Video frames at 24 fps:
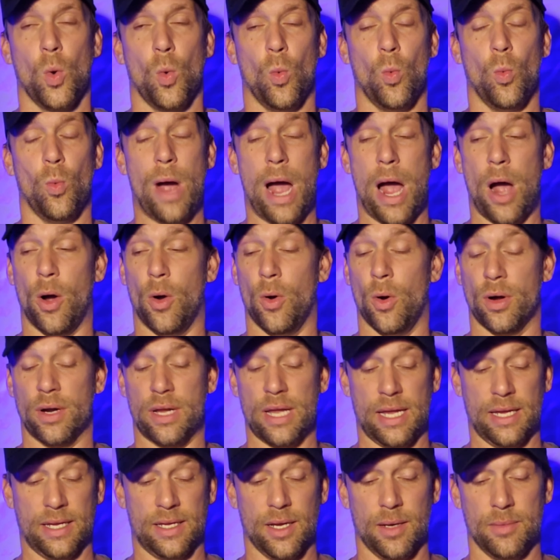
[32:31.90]
Wow.
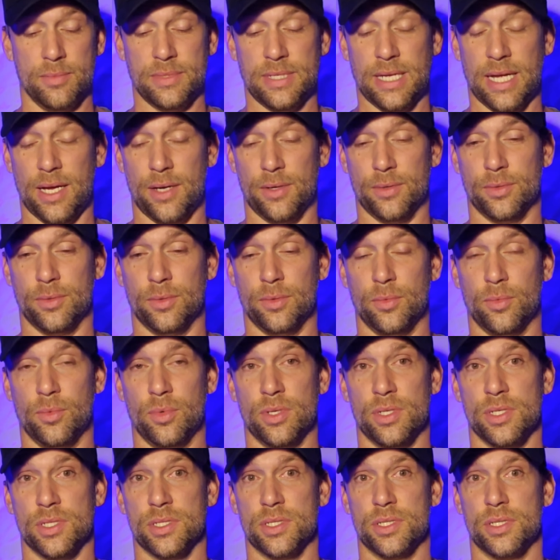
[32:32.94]
Okay, Come Down
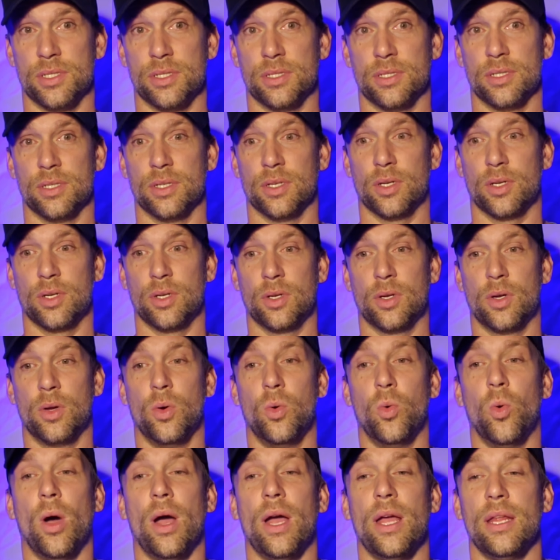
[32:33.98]
was
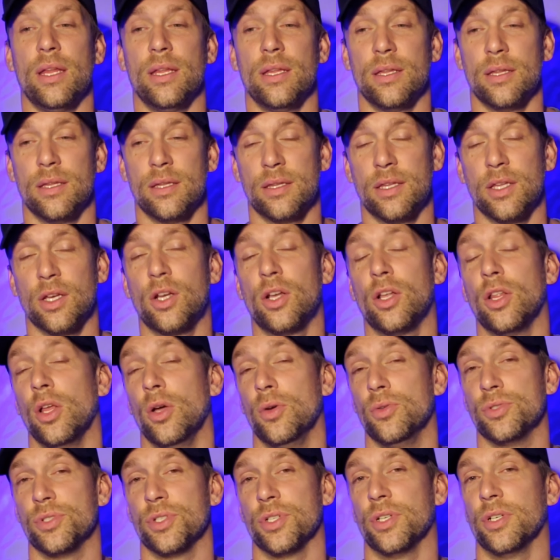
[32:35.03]
quite the
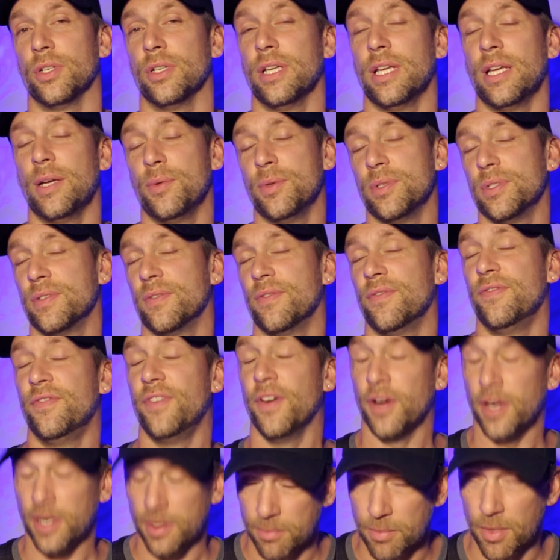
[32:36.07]
closer. It was
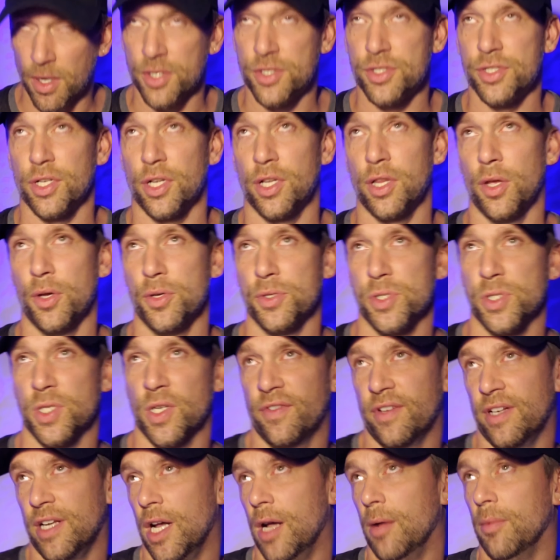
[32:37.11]
very much the closer of
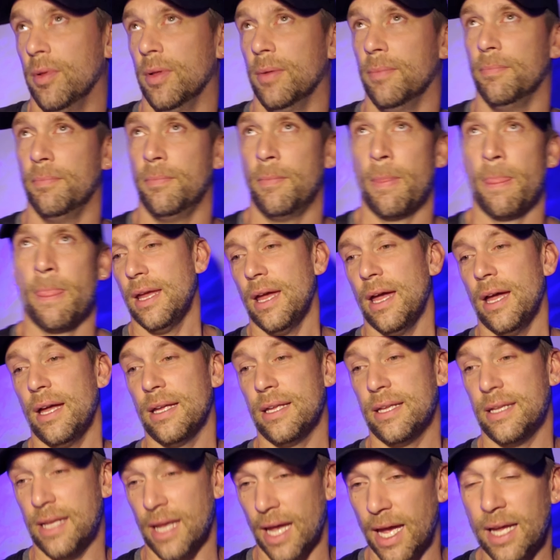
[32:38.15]
an album.
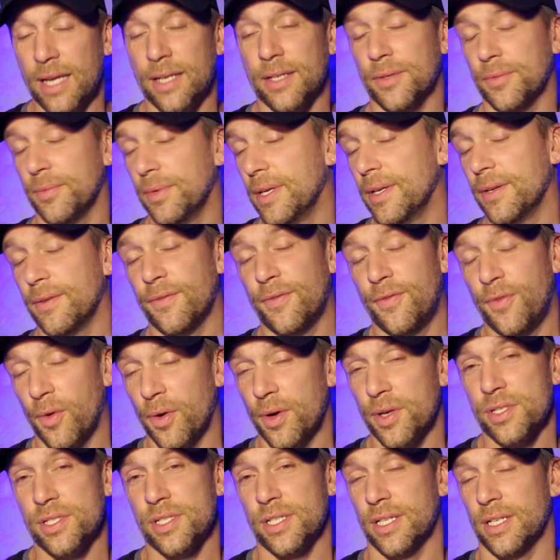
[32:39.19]
Again,
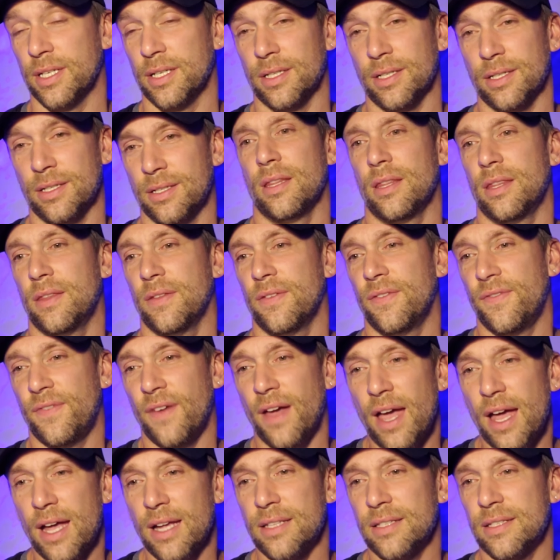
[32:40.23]
reinforcing the
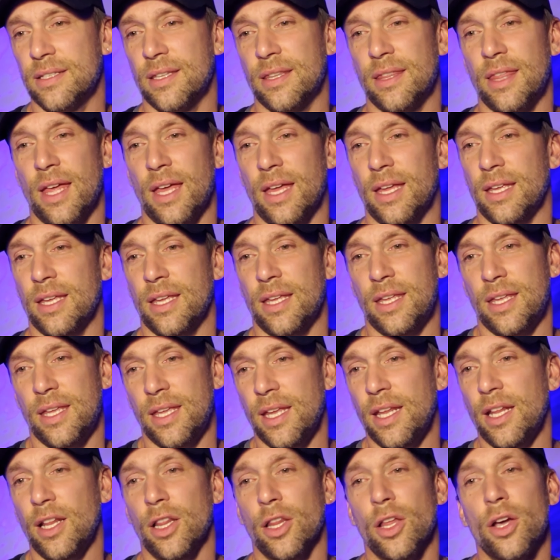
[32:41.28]
fact that
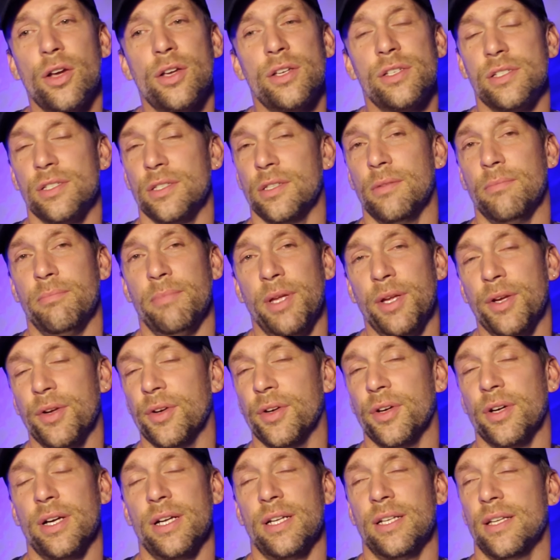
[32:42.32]
he looks in the
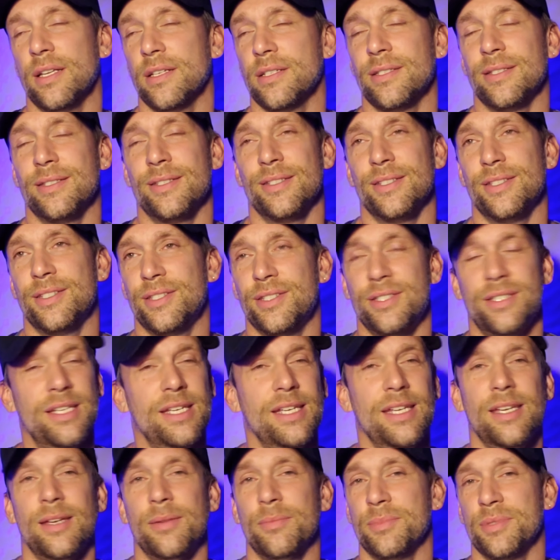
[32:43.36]
mirror and doesn't
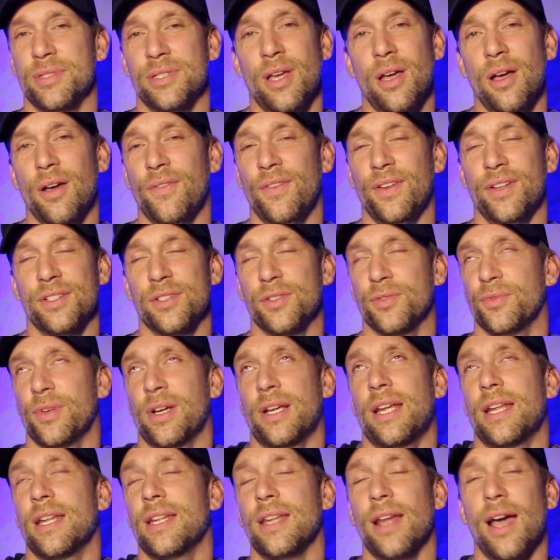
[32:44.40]
see himself. He doesn't
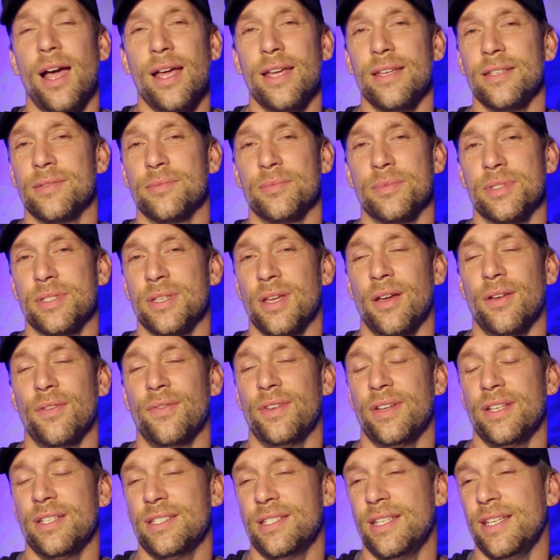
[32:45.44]
recognize himself.
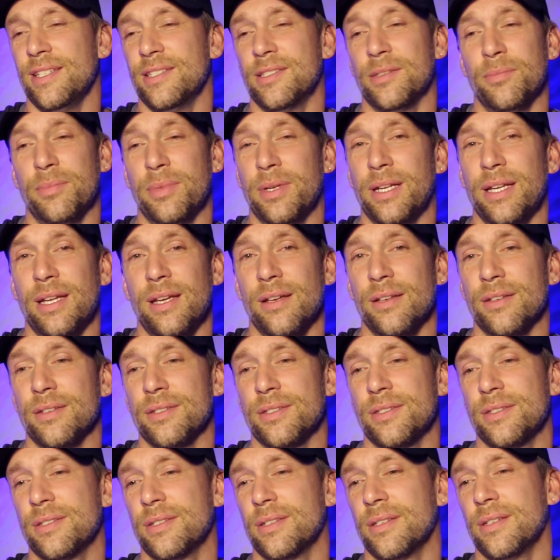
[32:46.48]
He sees somebody else.